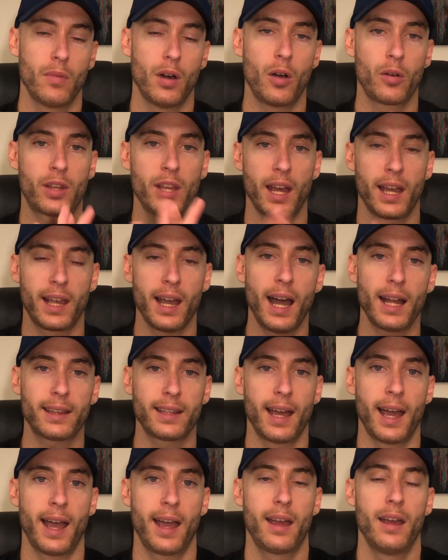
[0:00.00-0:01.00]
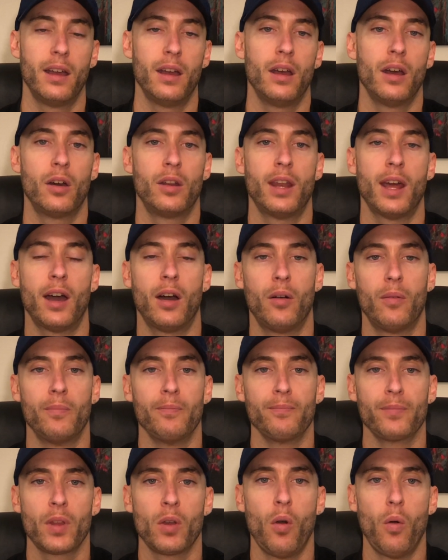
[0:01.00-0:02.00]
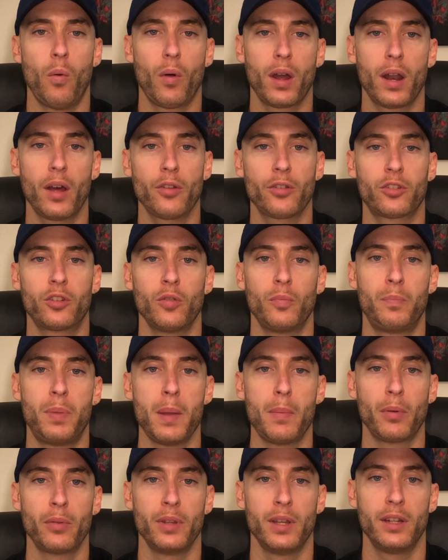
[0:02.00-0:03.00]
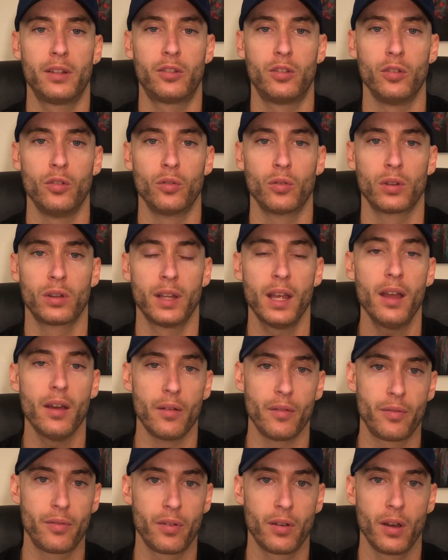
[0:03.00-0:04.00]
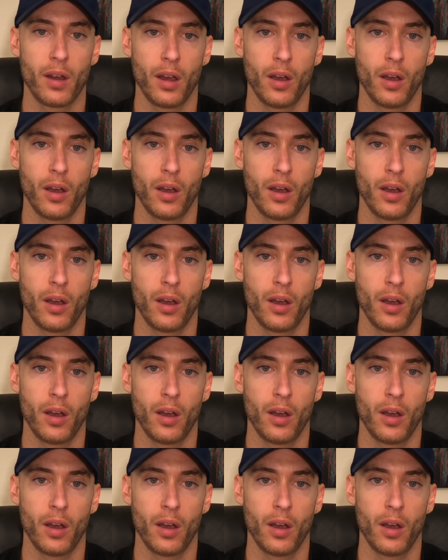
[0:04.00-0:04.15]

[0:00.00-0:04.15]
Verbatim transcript: Okay, I got that. Now, well, what else do people need to live?